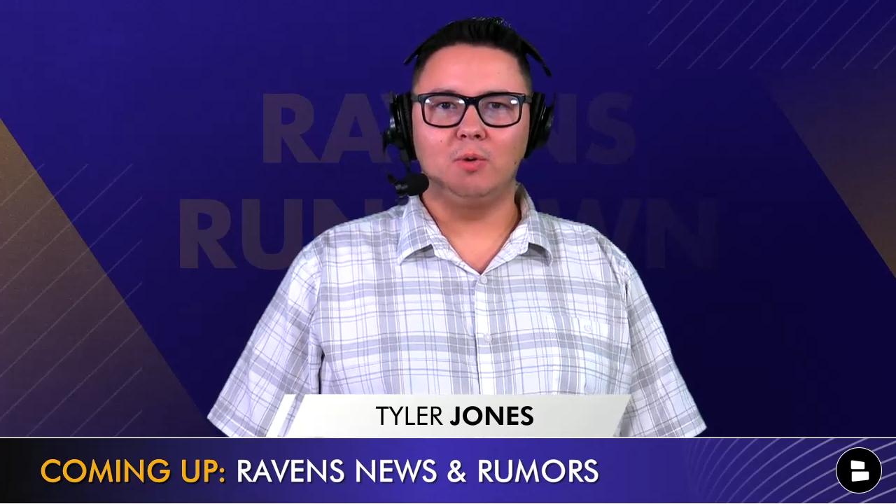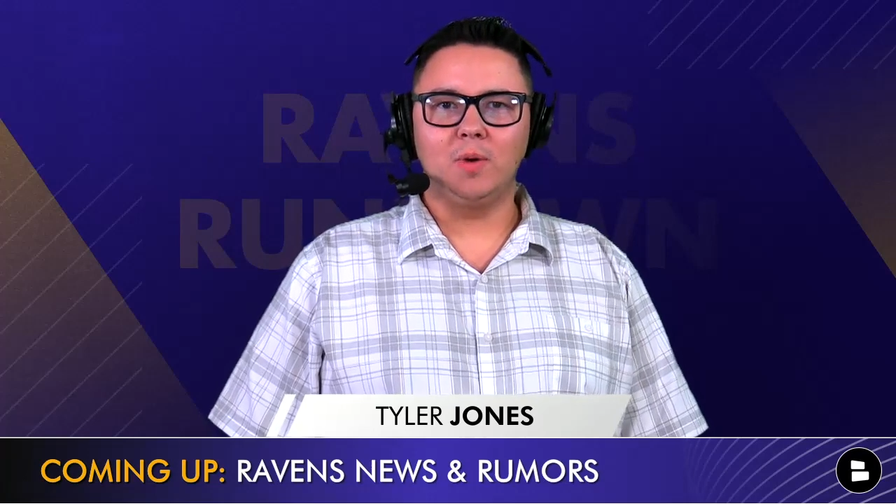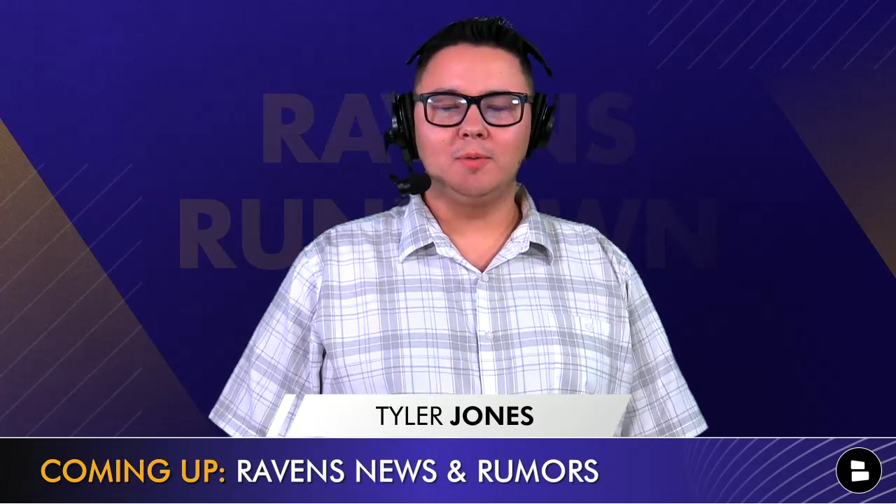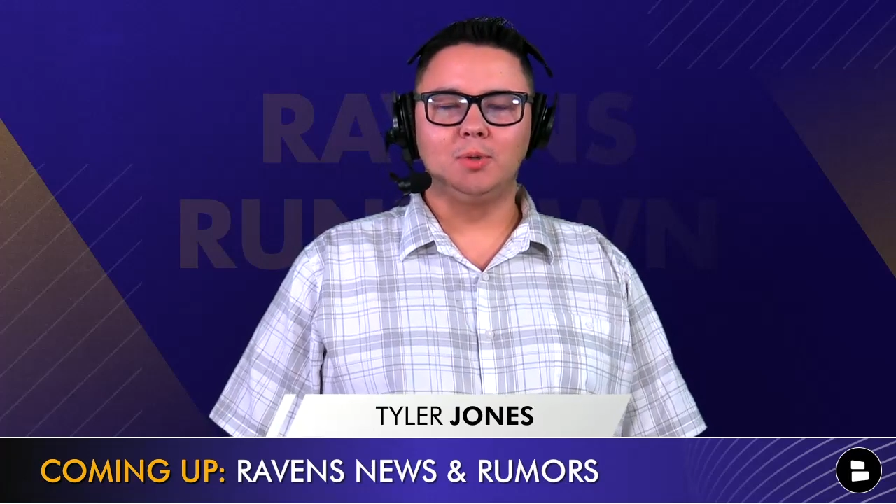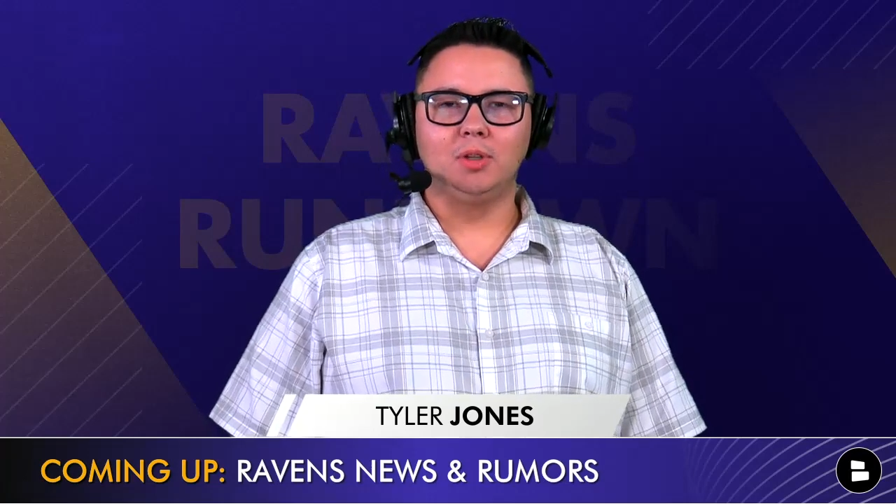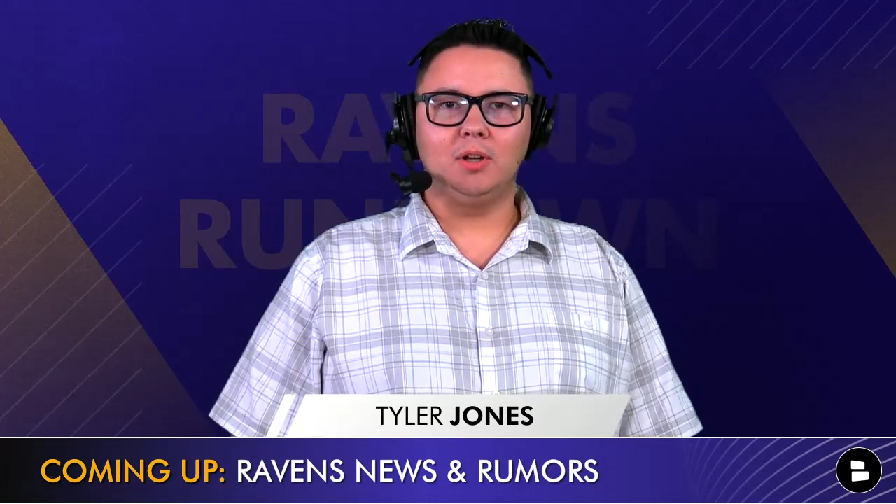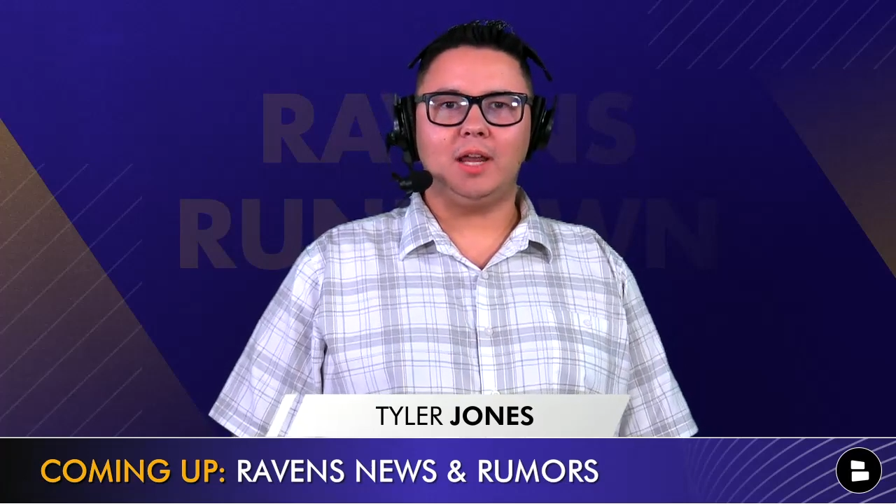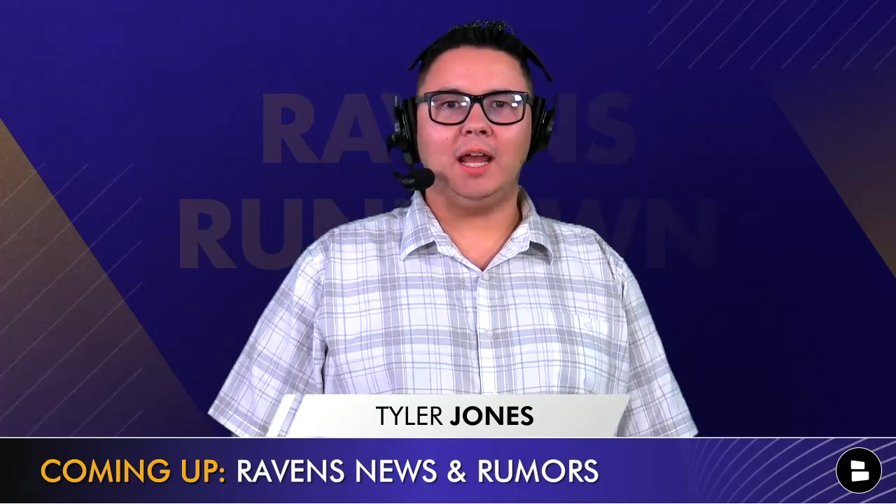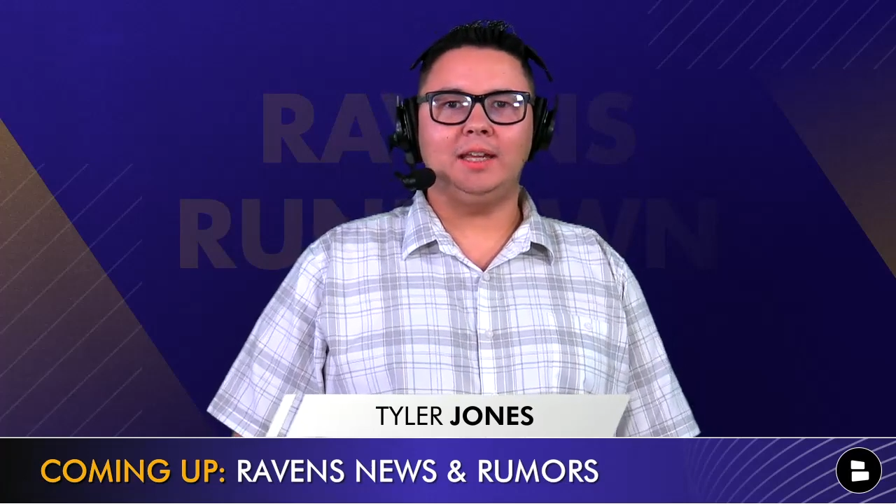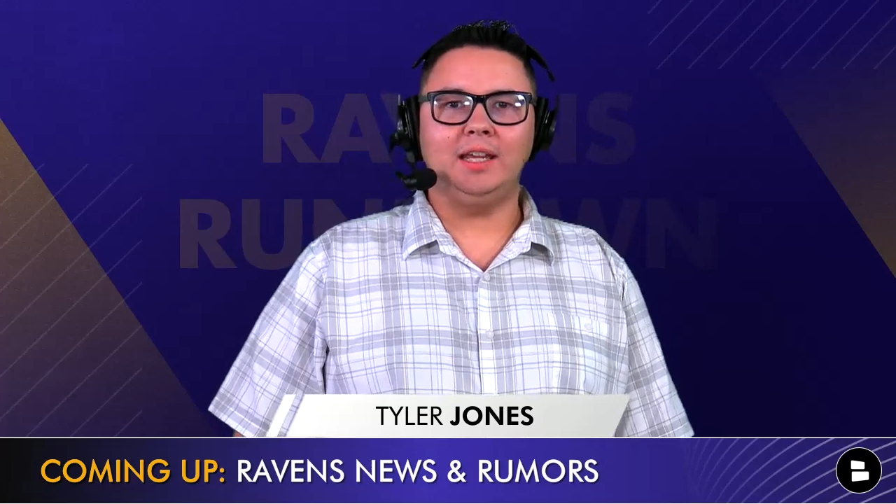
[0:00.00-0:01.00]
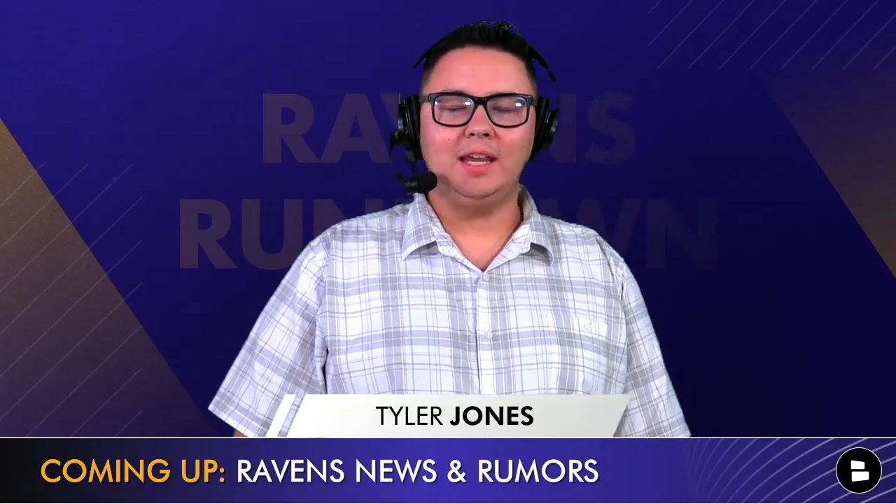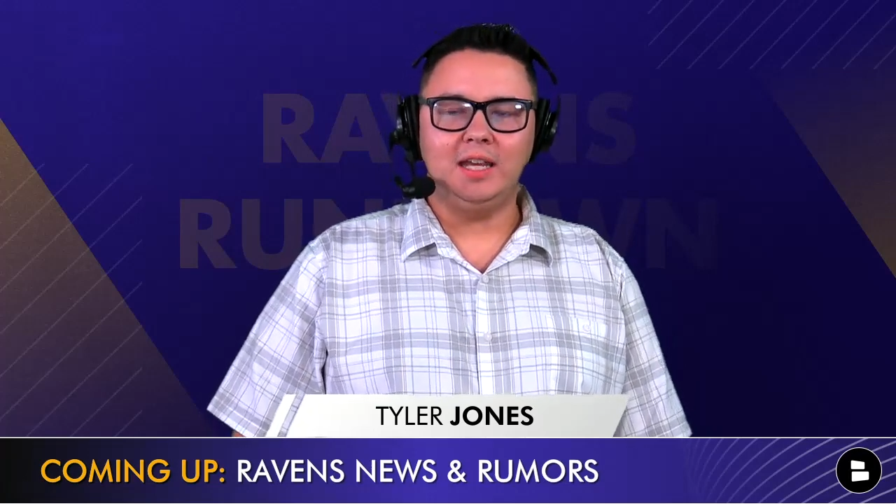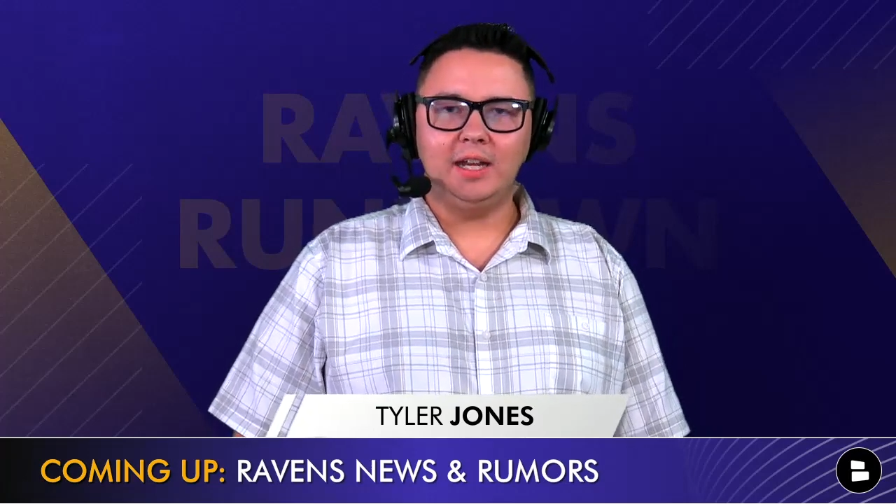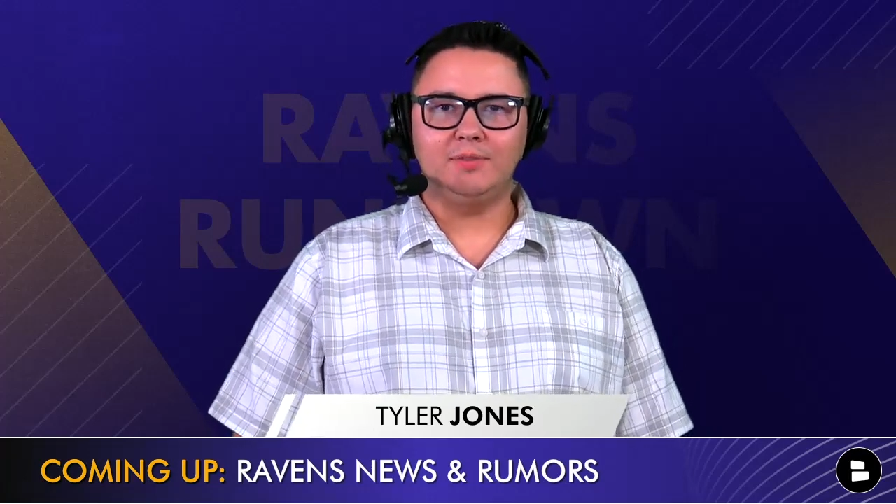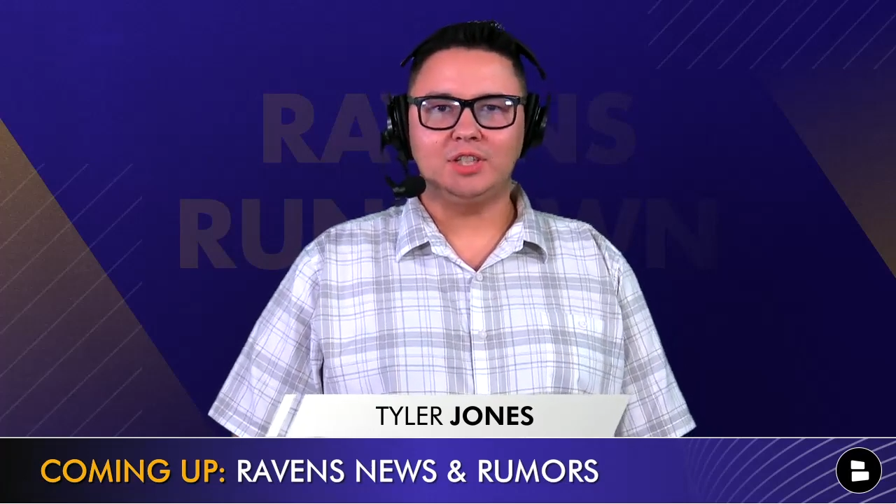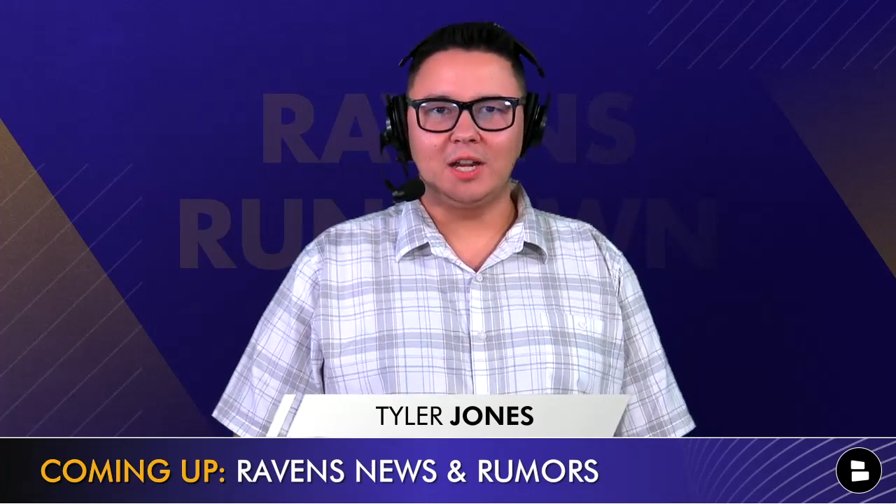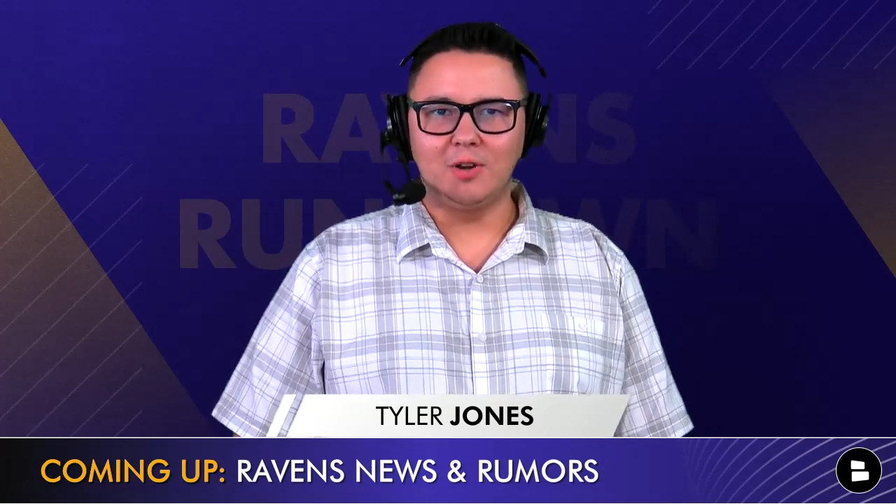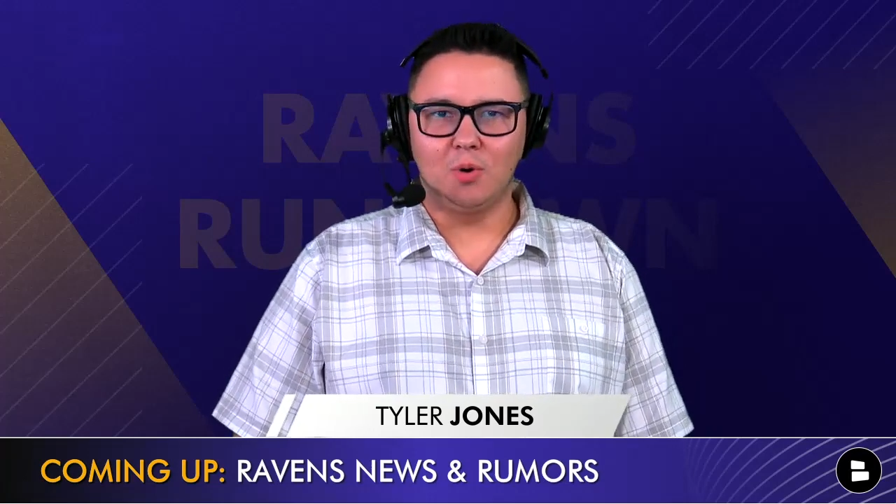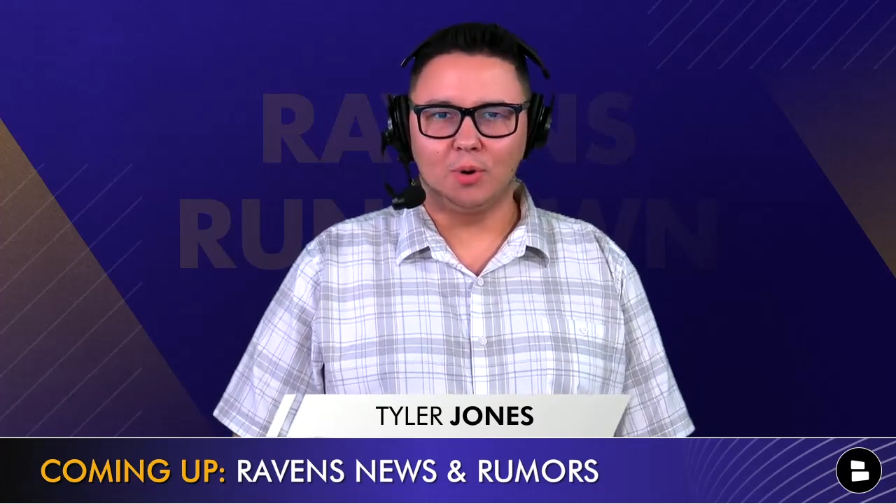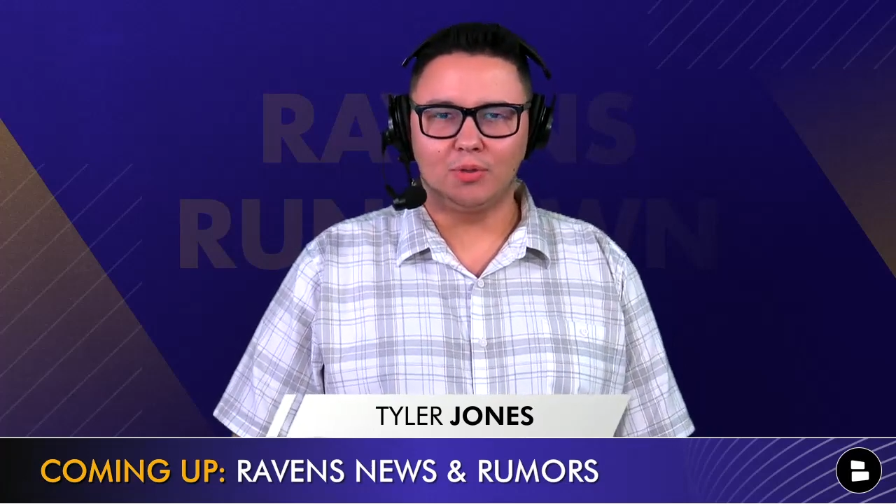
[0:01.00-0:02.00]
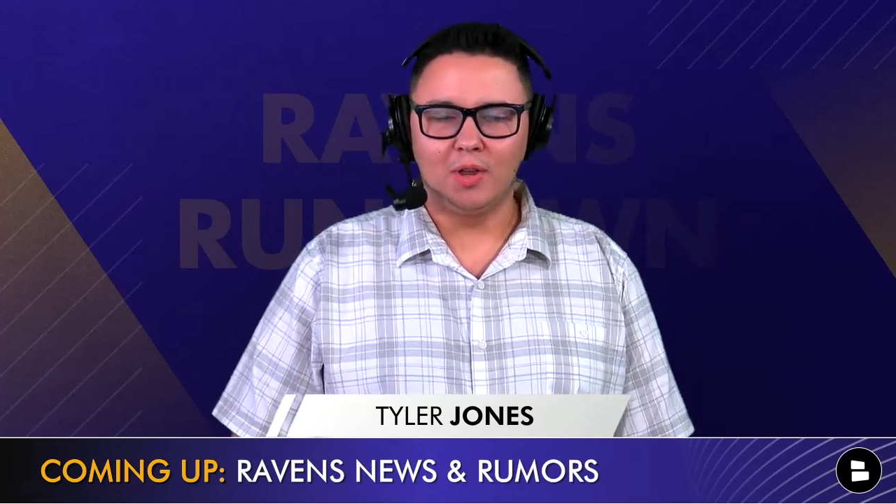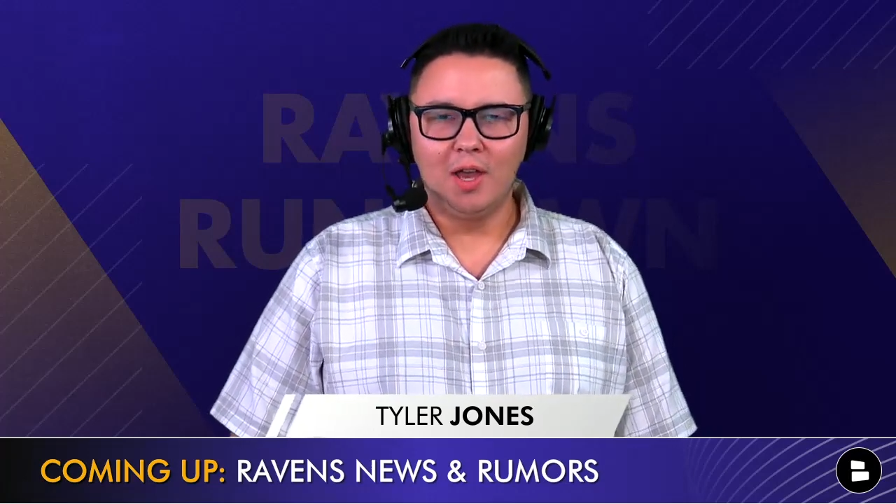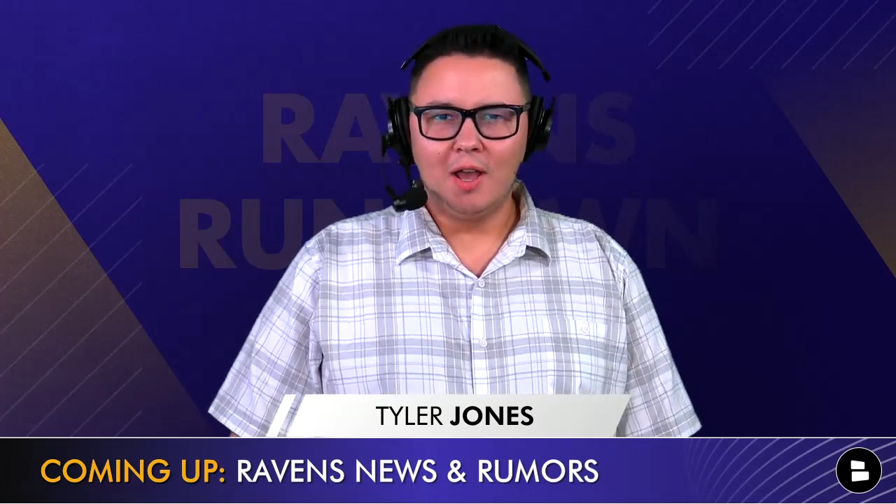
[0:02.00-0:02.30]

we will look at the NFC North